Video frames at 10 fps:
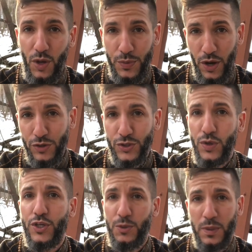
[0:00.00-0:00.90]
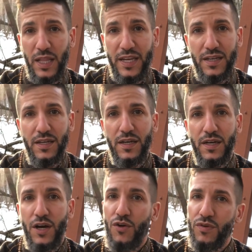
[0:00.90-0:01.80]
We also accumulate
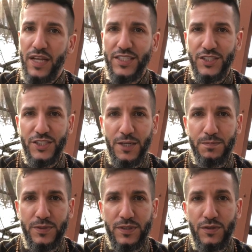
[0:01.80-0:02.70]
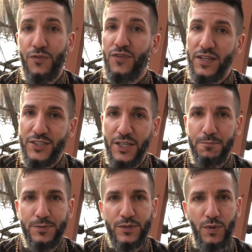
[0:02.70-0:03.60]
relationships or
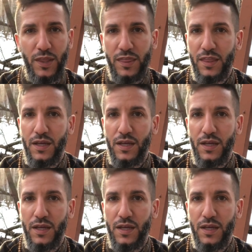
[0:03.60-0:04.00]
friendships with